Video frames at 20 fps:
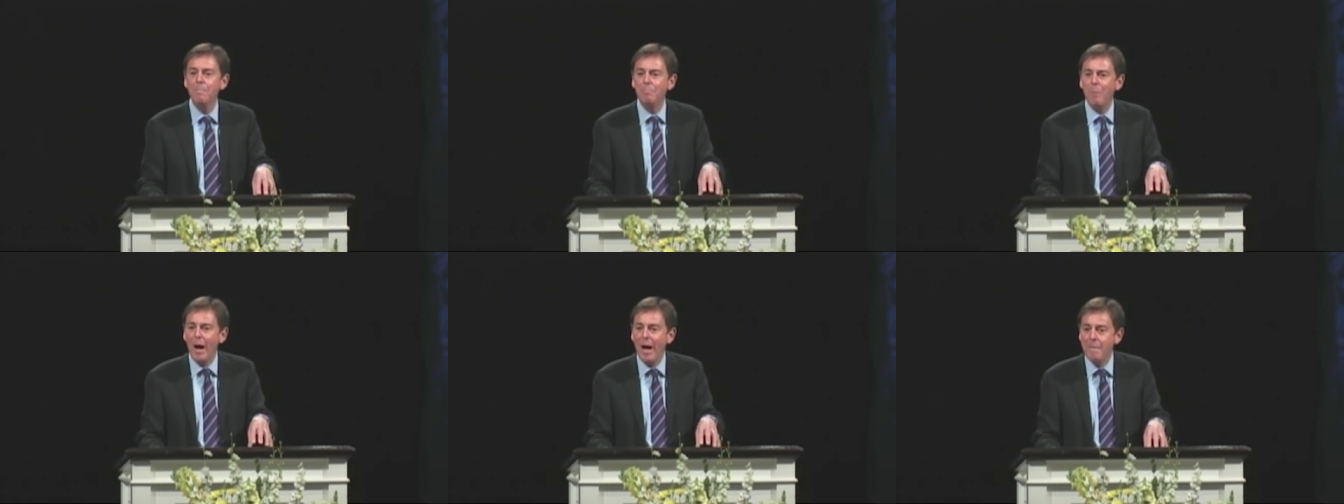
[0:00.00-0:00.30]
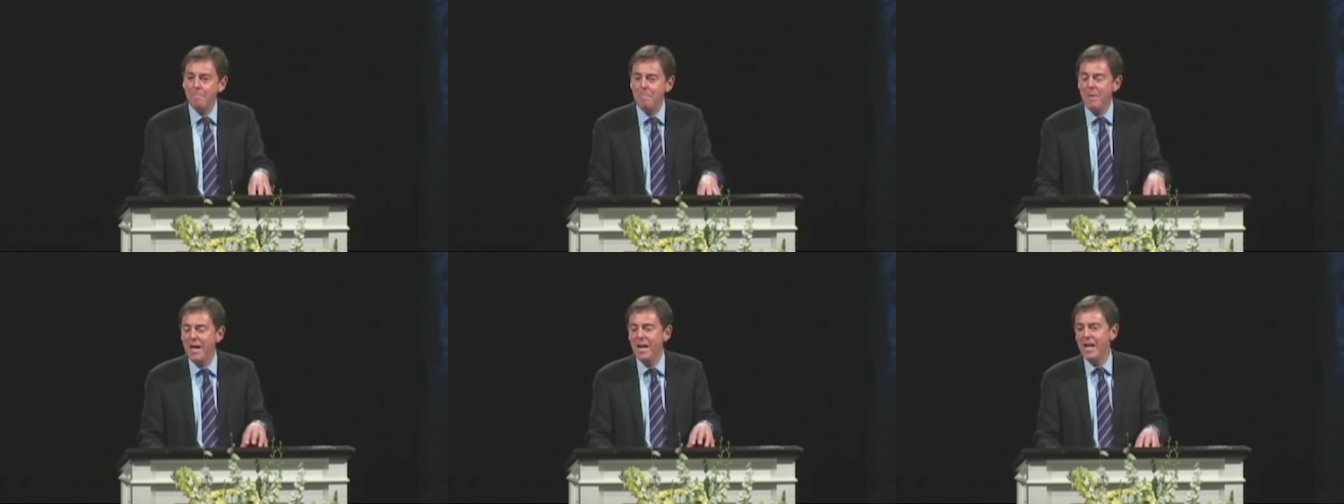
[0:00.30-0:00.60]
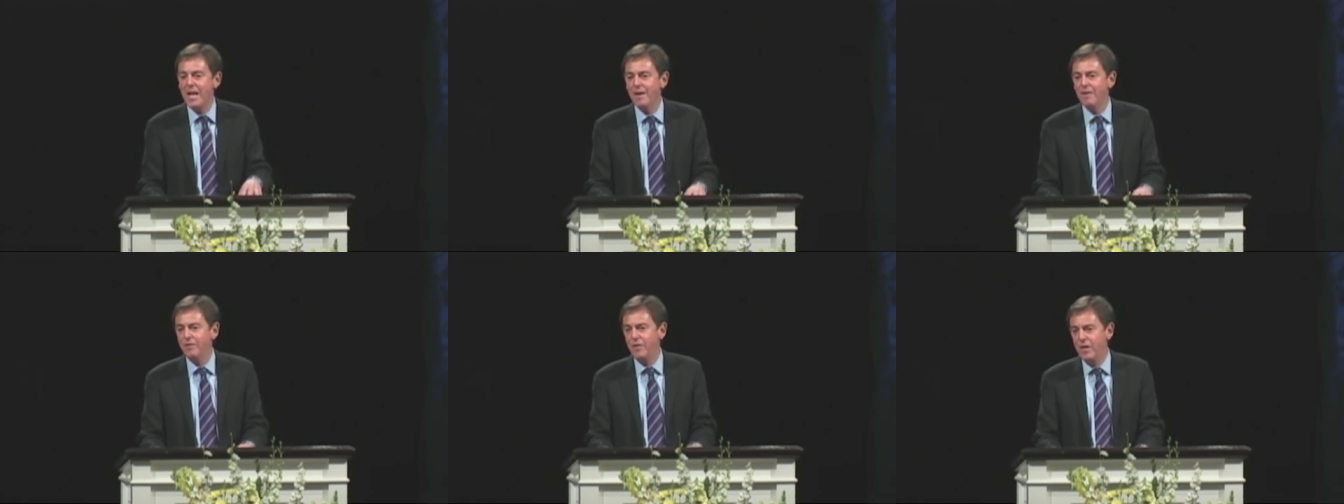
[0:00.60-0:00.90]
by
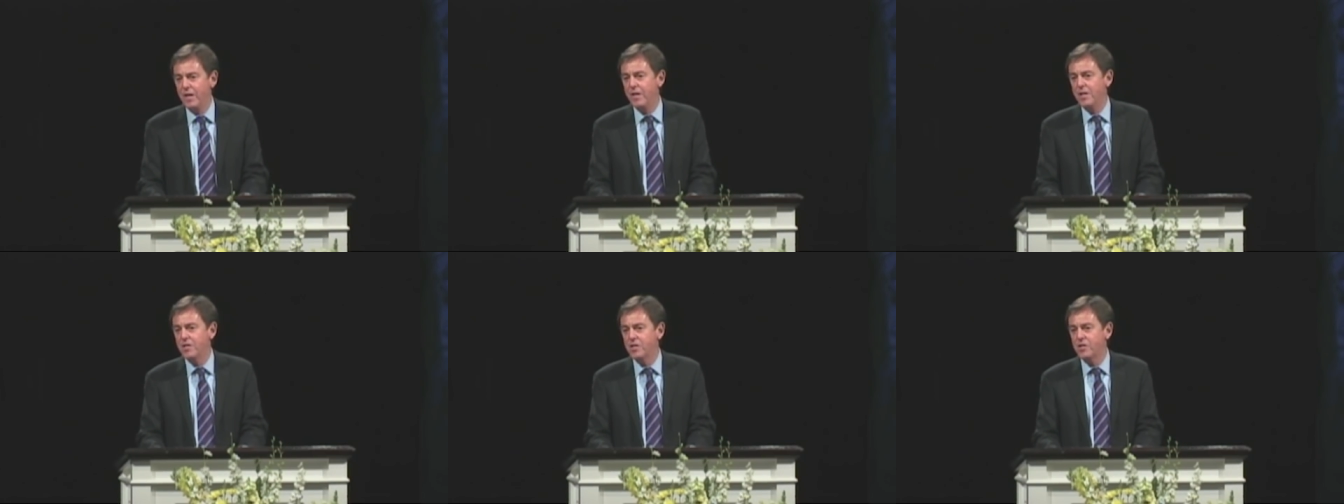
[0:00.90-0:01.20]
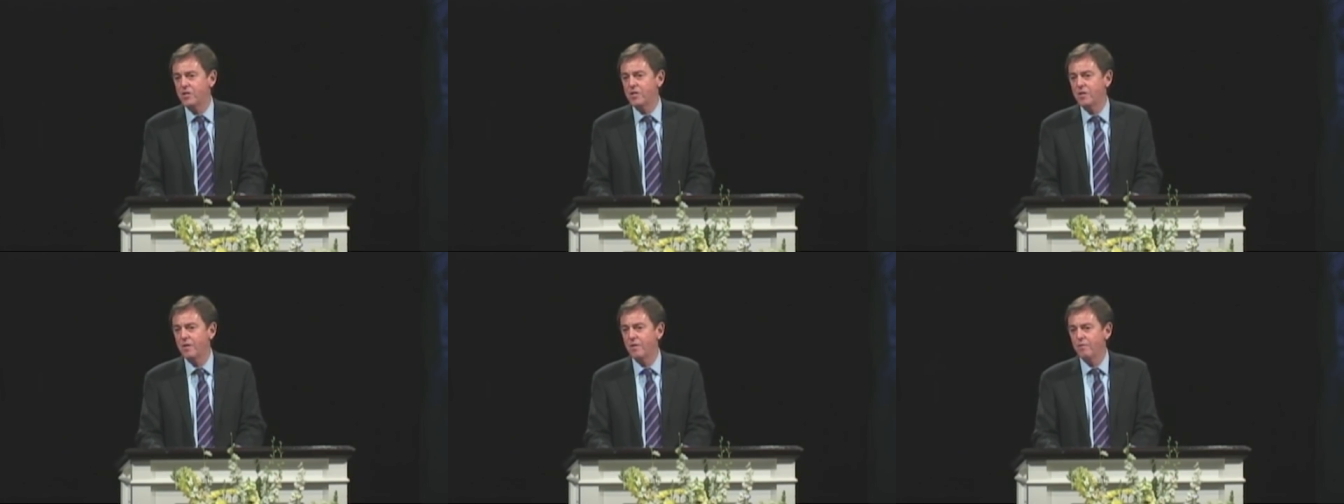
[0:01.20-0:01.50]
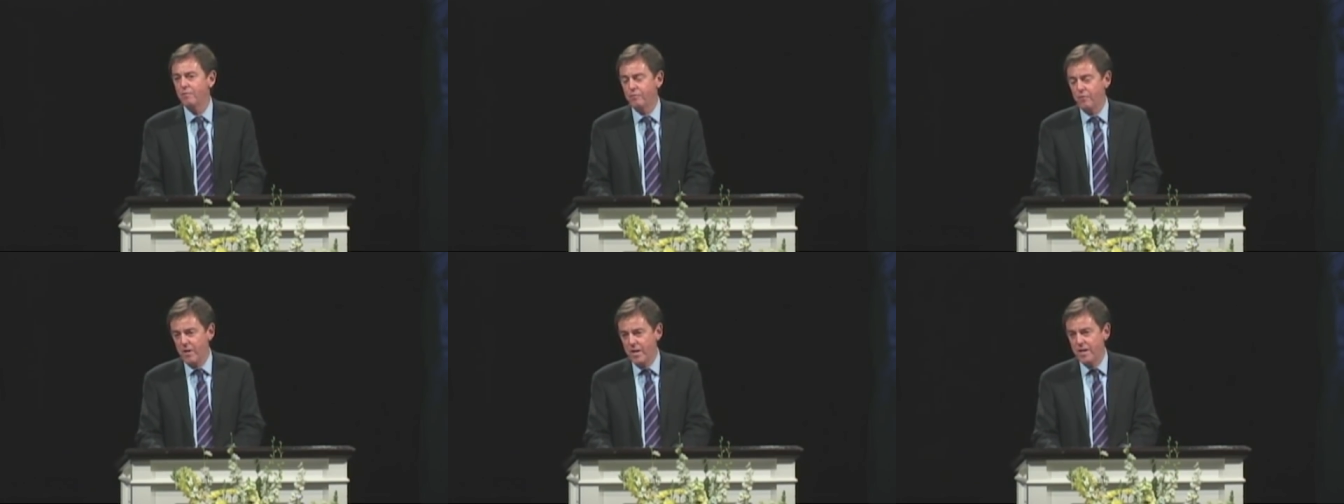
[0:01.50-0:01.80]
many of these
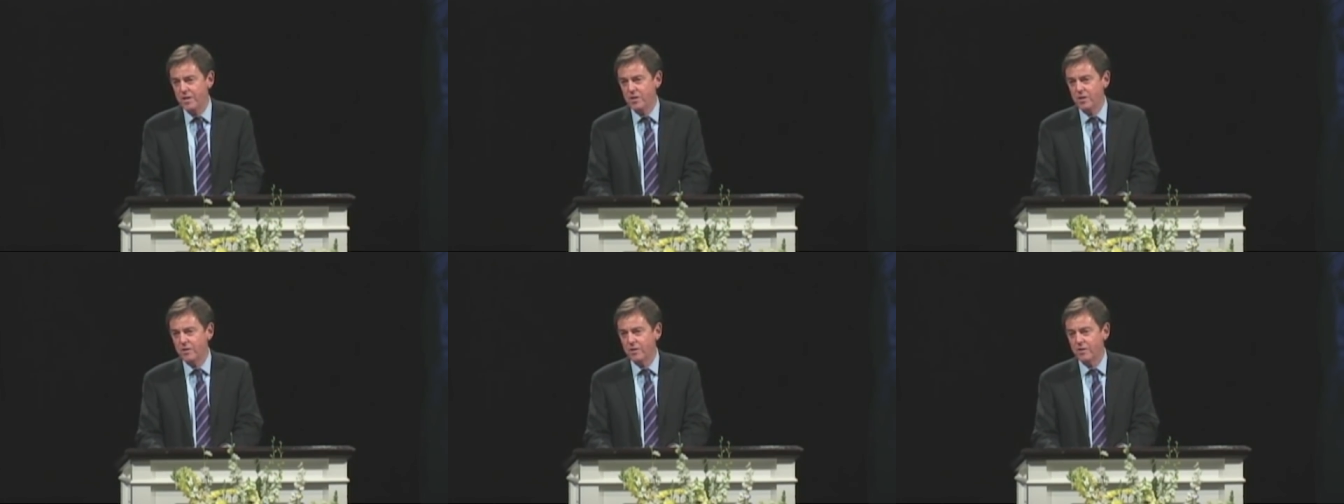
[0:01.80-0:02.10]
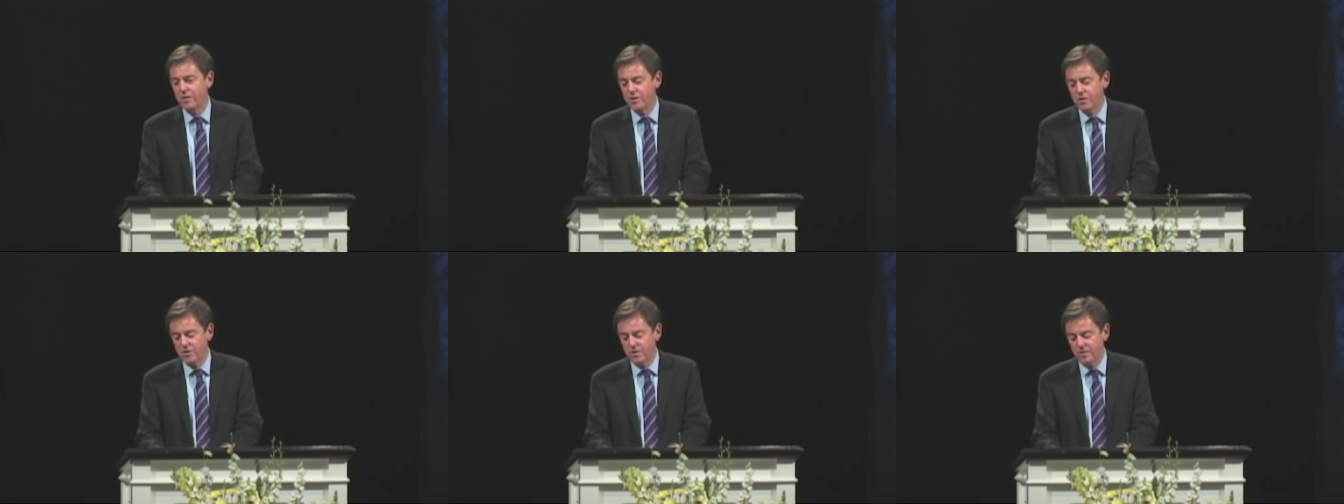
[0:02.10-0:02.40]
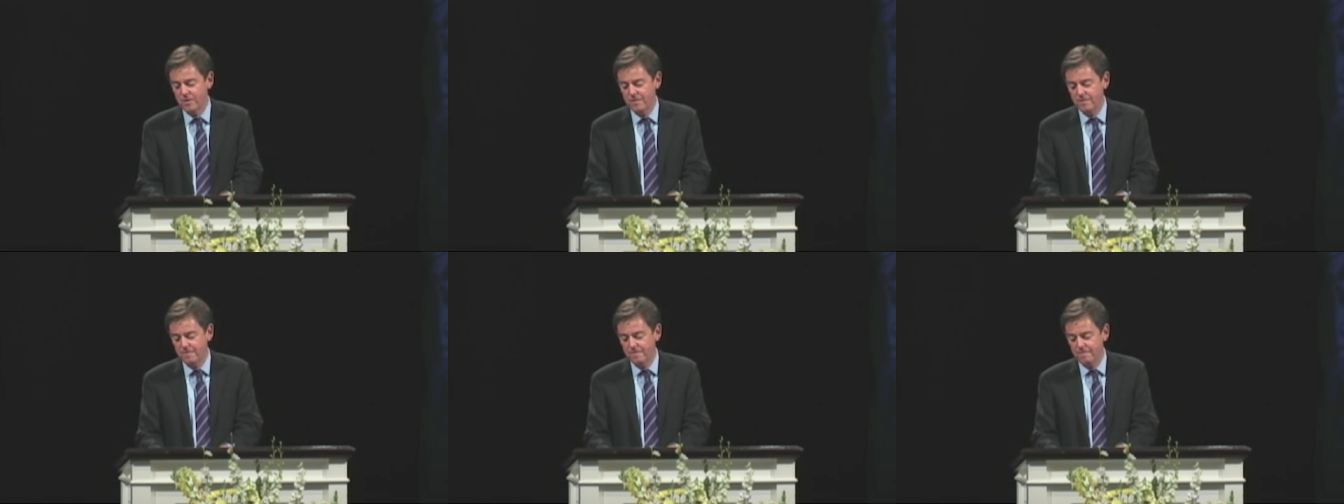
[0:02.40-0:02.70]

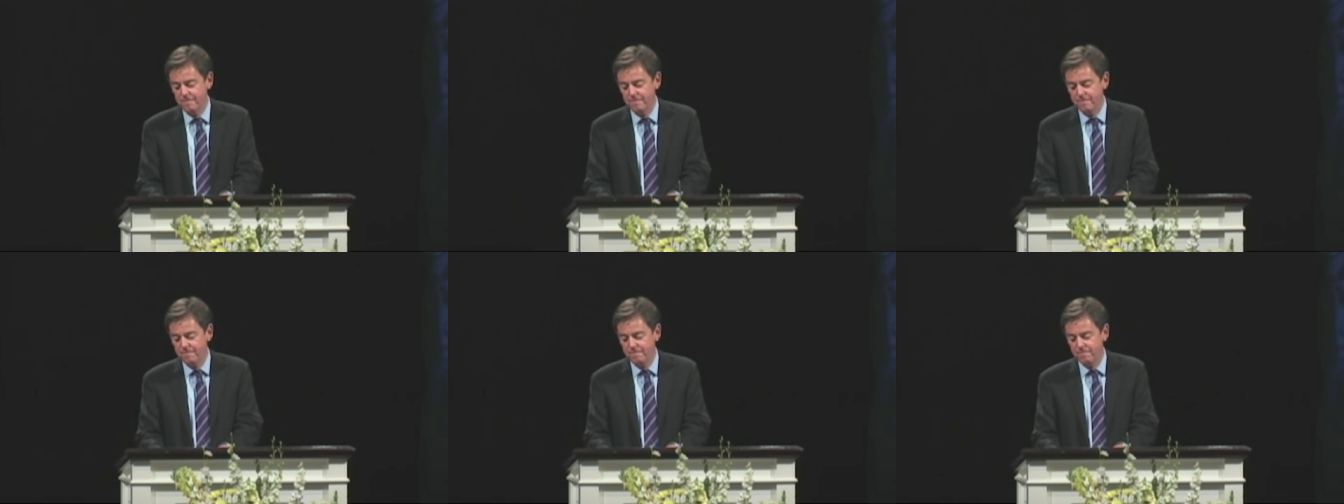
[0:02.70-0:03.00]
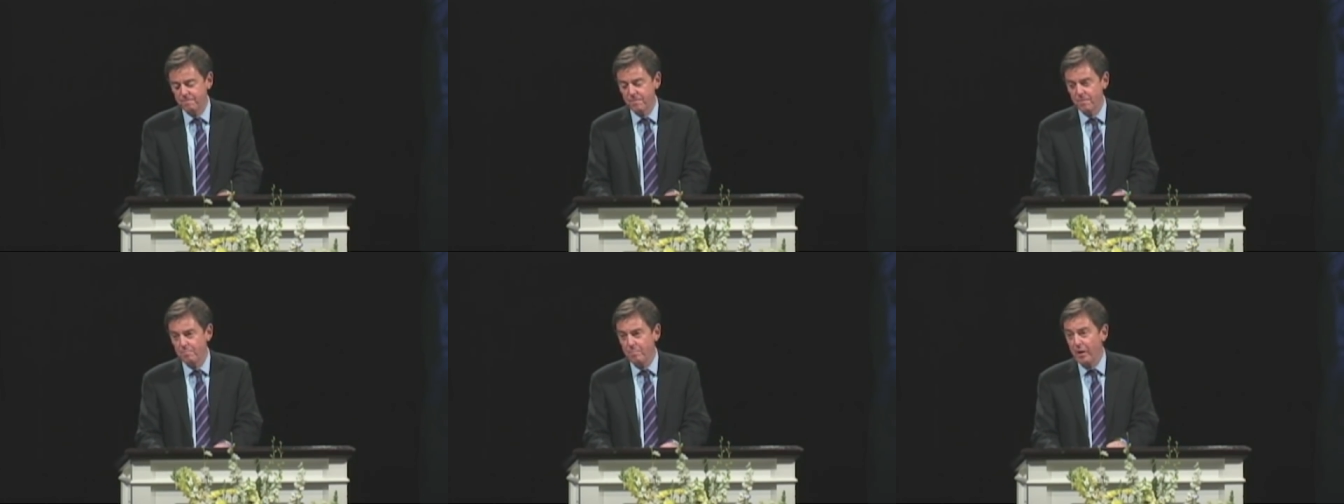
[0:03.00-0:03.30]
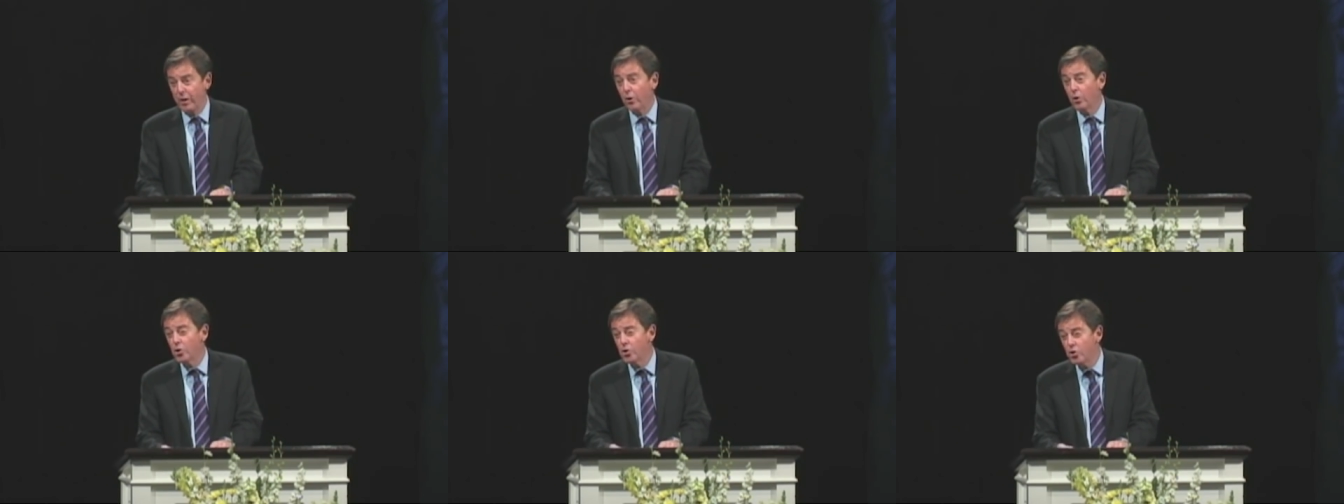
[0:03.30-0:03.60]
phrases.
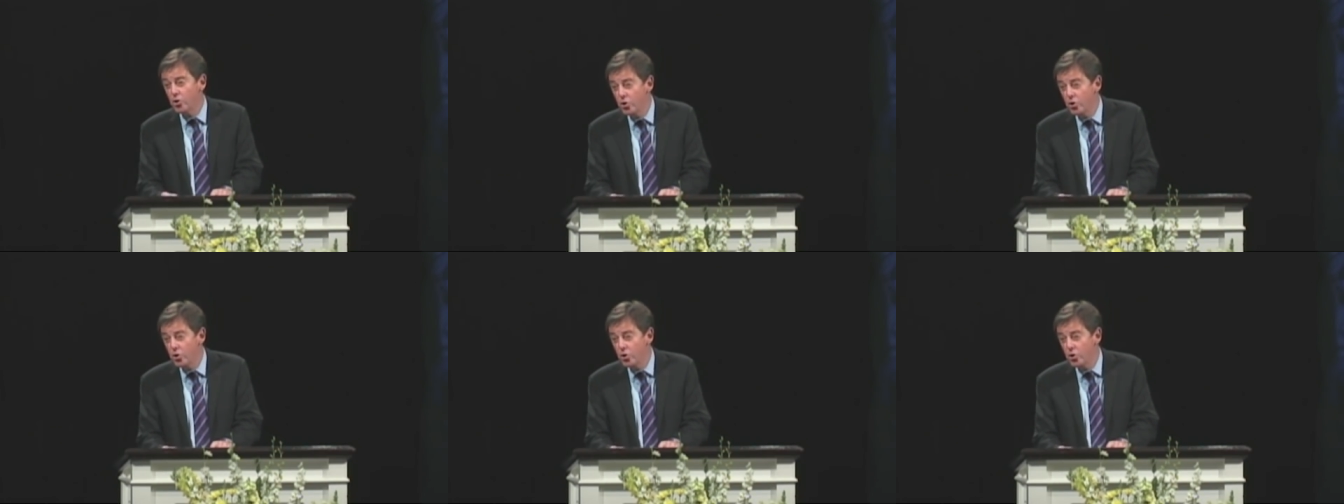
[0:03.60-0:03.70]
Because